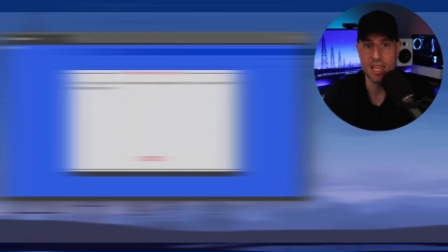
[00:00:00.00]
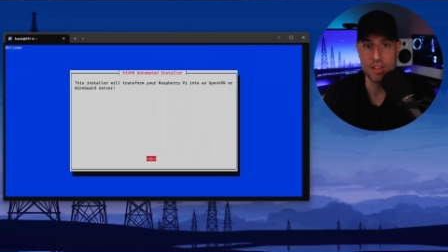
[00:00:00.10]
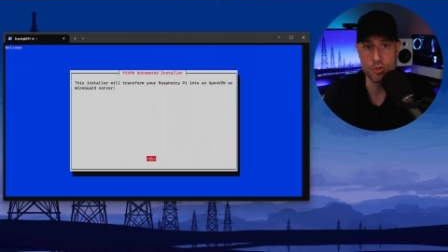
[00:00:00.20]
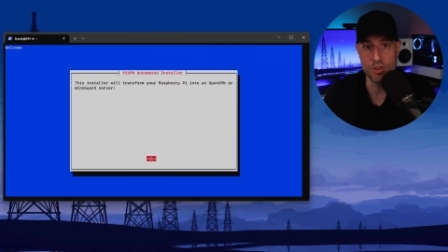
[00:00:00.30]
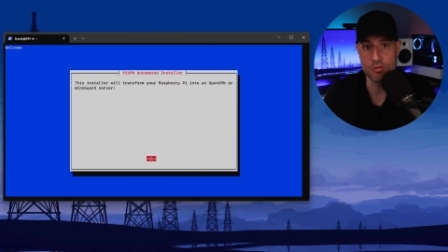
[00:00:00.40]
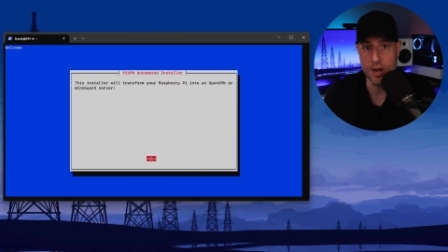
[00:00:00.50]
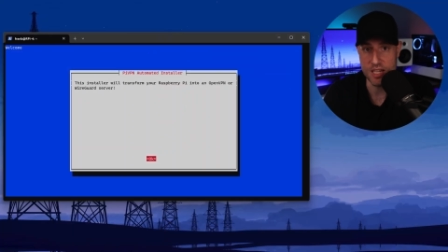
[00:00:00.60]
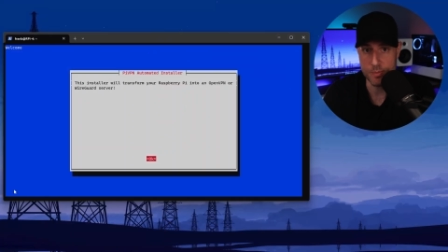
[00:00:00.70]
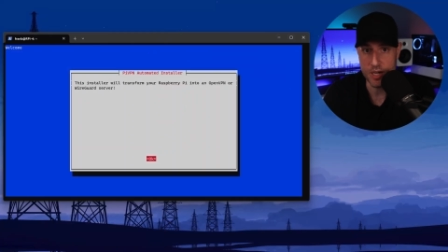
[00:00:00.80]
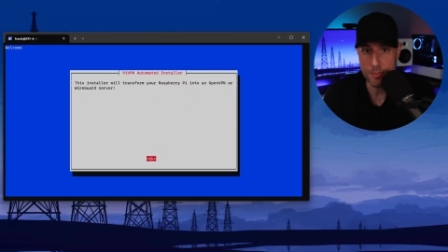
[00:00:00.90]
If you have a
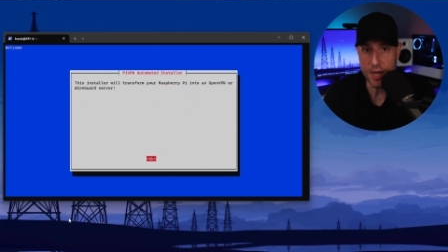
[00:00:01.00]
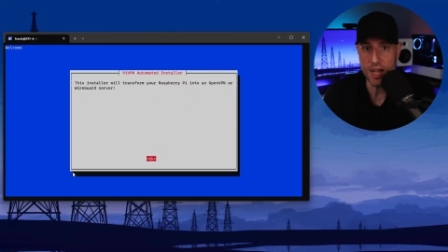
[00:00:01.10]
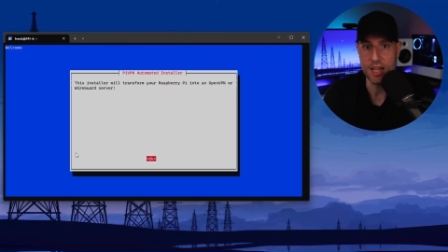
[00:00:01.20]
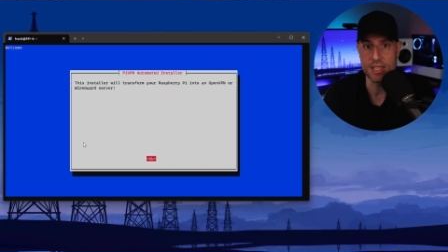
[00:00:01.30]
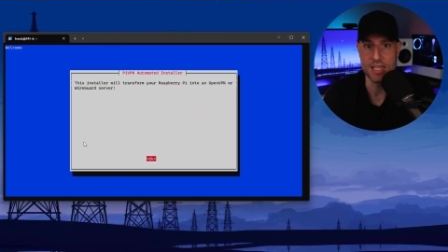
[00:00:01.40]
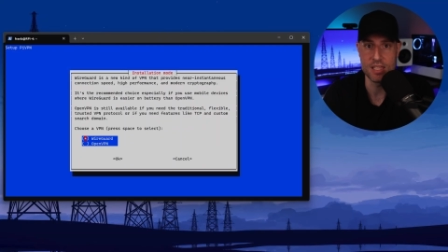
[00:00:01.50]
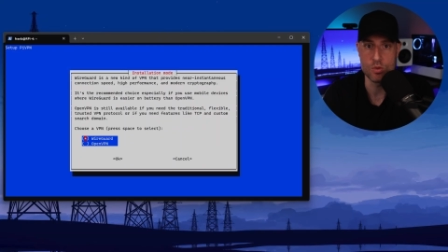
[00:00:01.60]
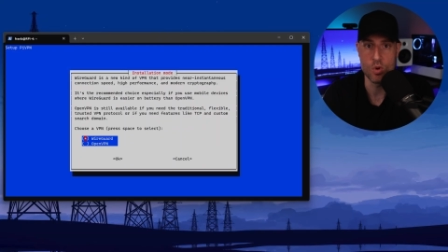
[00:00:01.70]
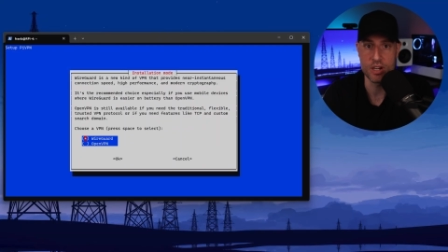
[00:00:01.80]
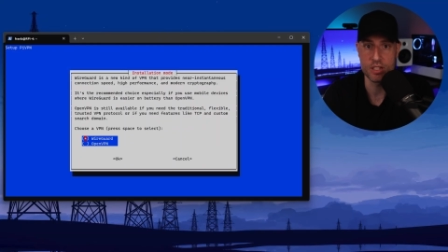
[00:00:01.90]
Raspberry Pi and
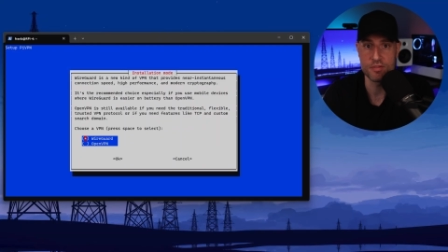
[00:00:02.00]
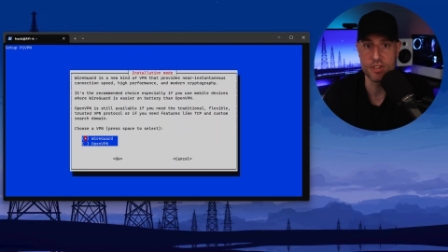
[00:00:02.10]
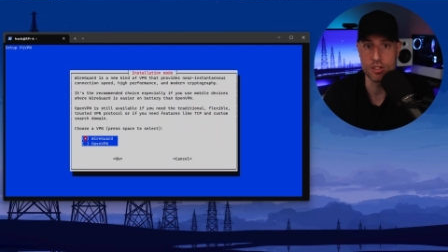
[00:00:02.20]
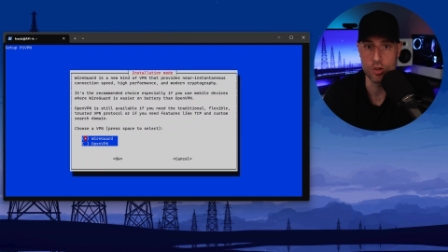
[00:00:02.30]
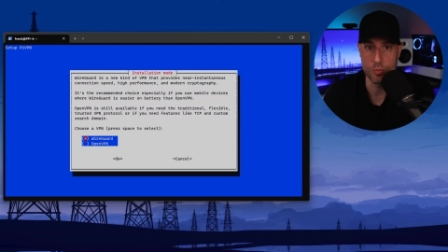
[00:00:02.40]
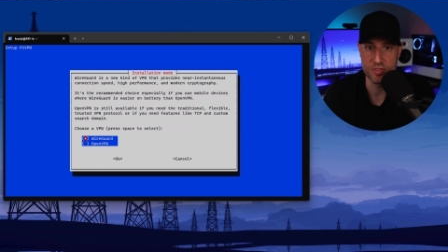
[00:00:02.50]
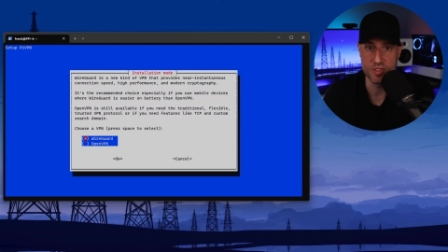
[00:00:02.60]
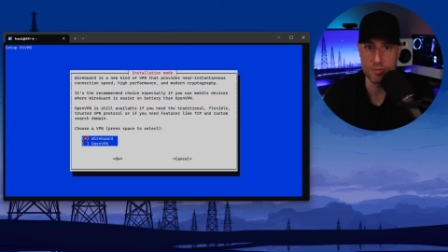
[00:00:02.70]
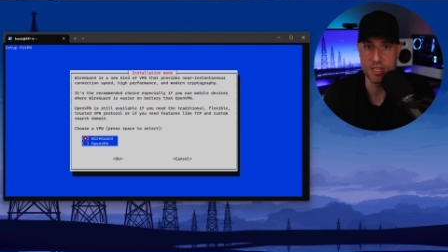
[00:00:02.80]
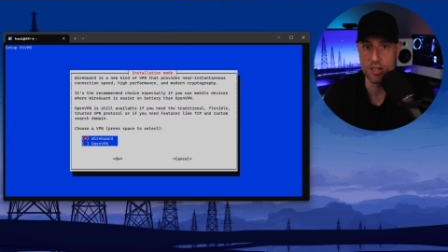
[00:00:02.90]
you want to configure
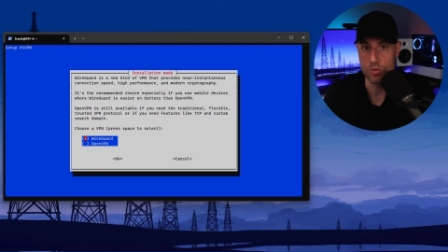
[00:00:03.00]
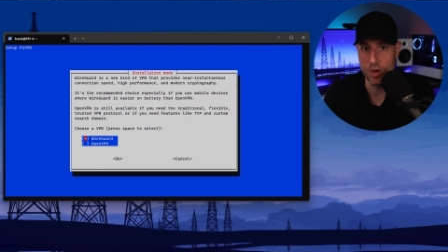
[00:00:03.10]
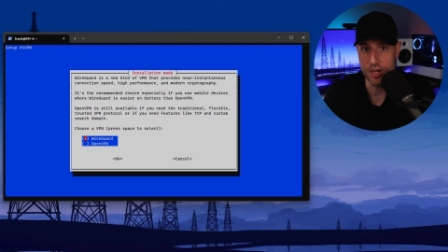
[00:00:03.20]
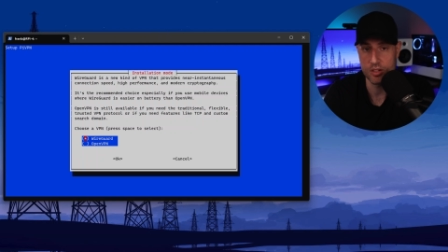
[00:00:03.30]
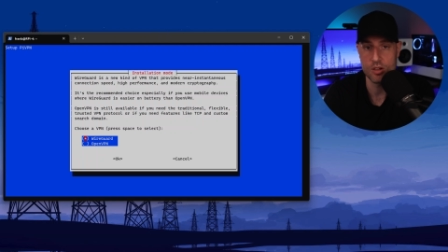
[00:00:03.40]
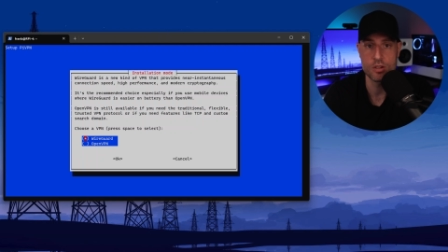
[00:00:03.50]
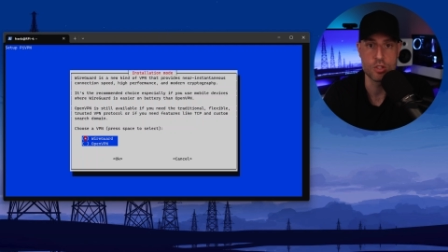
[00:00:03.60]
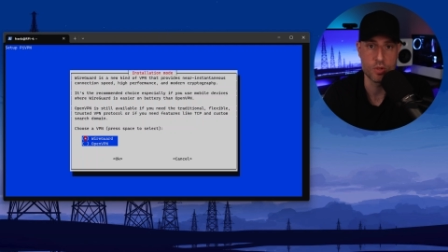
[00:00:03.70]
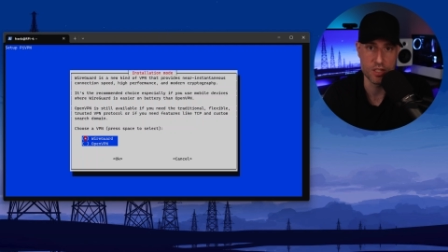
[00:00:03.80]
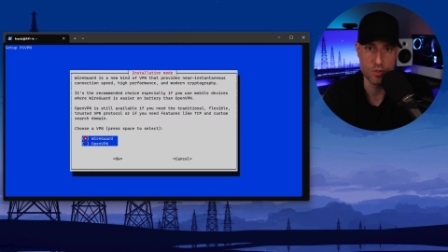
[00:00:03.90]
OpenVPN or
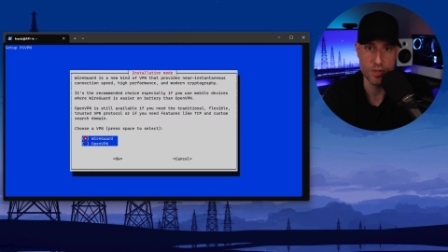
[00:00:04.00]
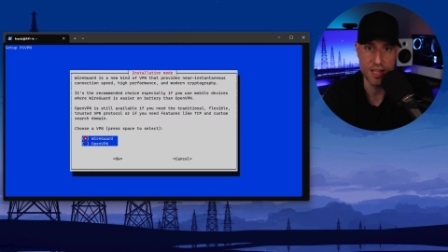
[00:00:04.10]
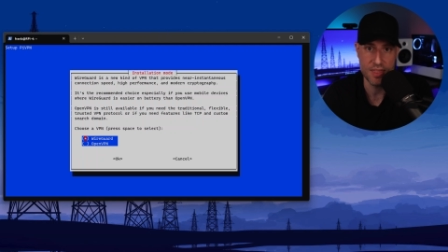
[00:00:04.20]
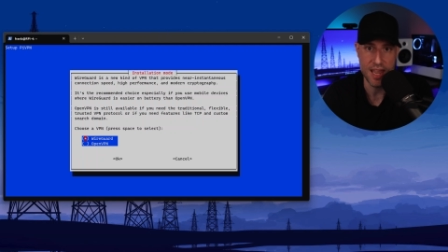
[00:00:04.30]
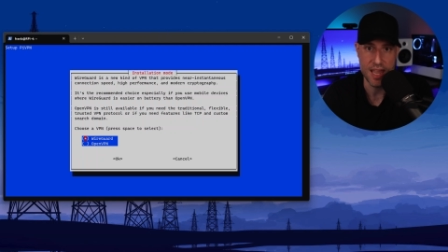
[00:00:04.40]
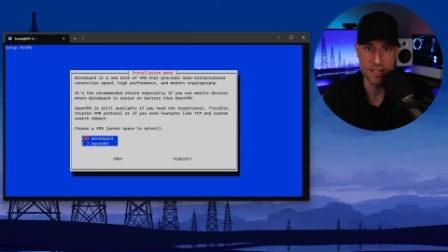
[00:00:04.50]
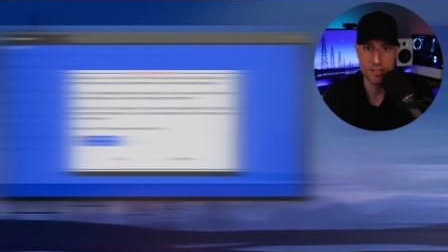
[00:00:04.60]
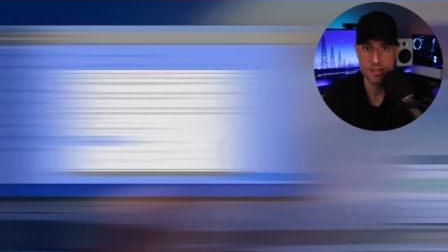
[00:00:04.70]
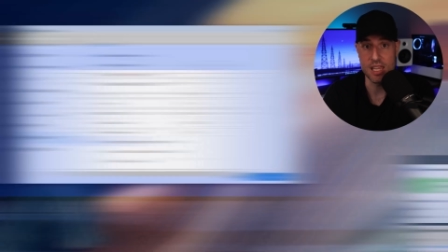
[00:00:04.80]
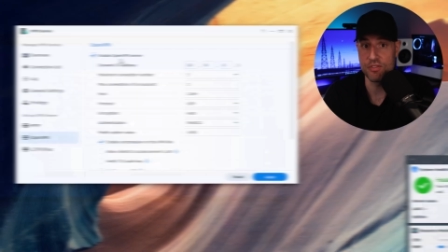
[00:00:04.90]
WireGuard, you can do it on that.
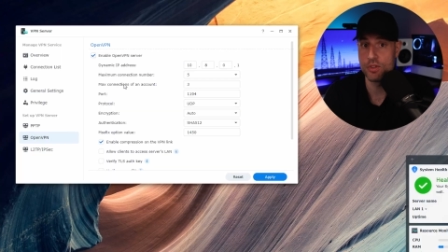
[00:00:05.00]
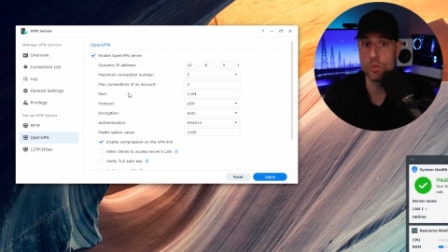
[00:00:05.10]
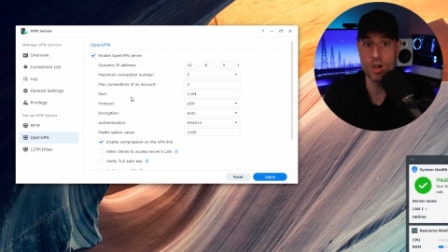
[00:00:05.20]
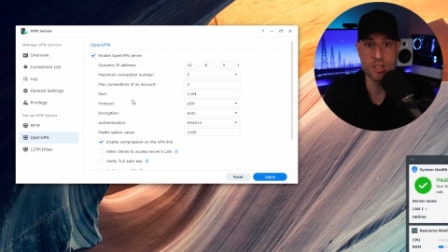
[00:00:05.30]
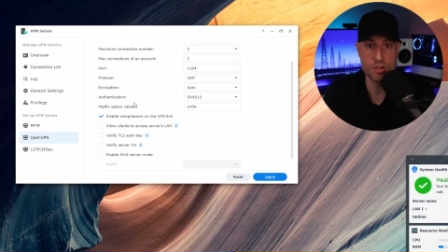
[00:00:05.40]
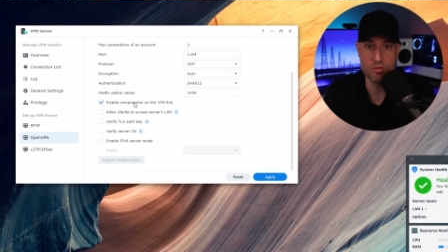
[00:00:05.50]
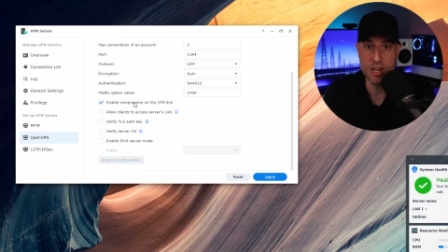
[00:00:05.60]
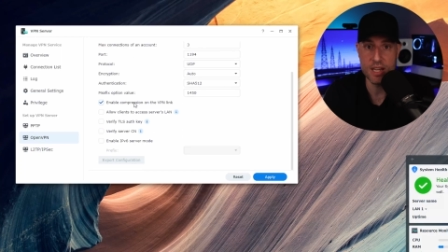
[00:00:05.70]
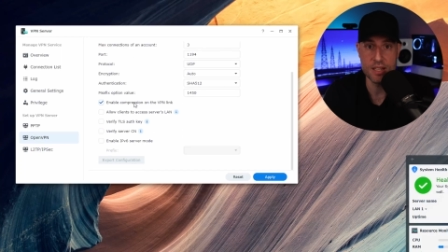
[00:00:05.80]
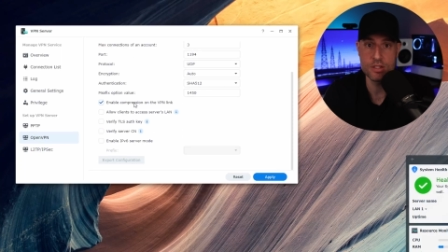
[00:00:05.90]
If you wanted to
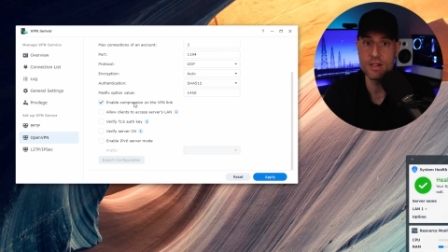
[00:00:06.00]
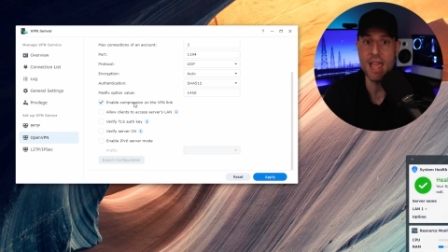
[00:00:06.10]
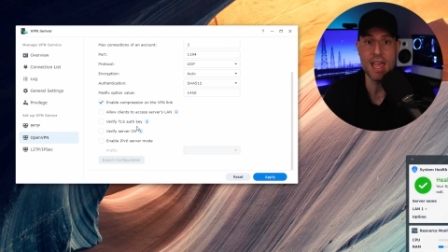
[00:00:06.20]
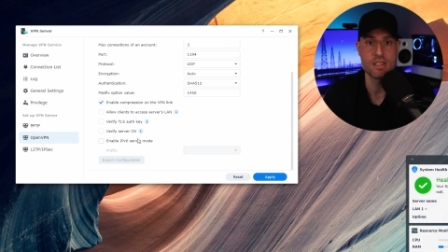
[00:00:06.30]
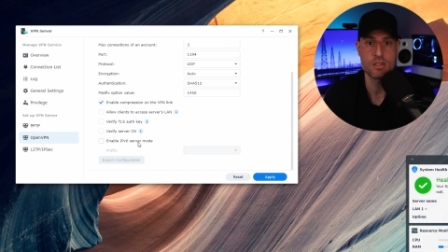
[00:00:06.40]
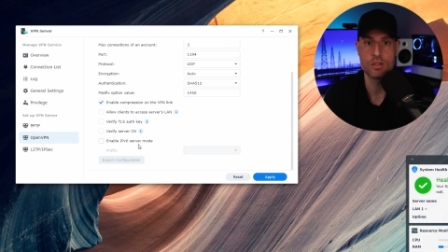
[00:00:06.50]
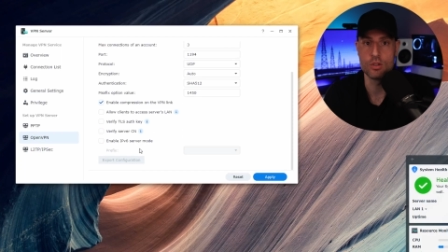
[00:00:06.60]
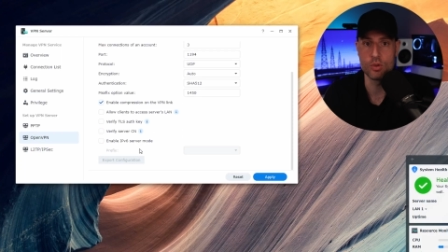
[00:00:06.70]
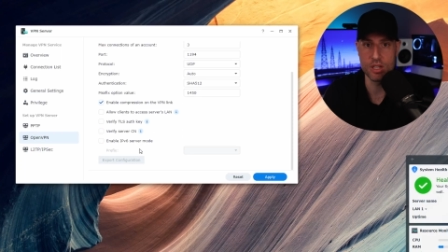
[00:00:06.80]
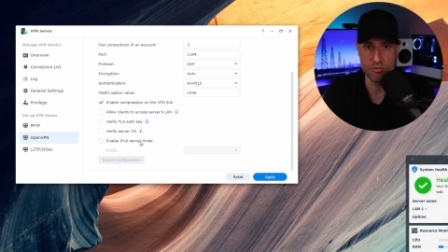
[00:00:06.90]
run it on your NAS,
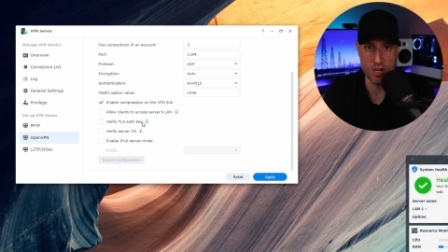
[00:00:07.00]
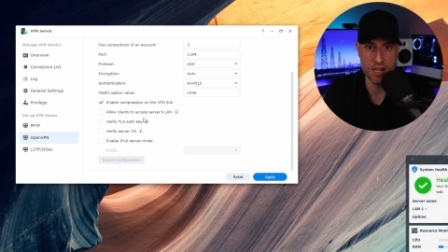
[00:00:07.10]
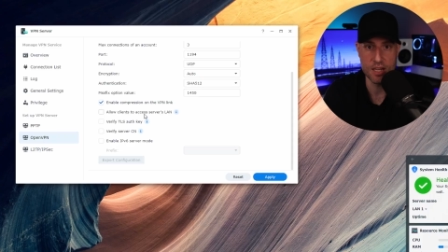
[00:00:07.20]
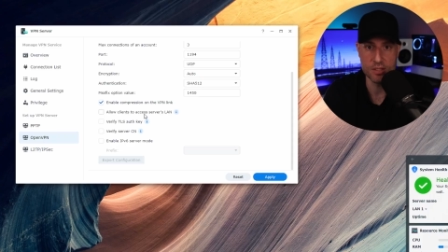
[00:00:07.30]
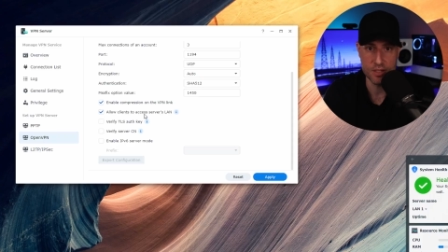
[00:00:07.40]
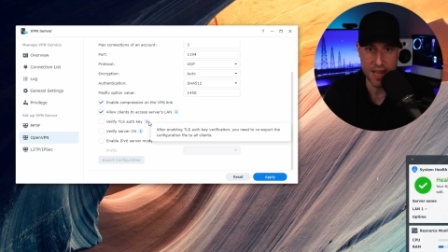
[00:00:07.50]
you can run it on your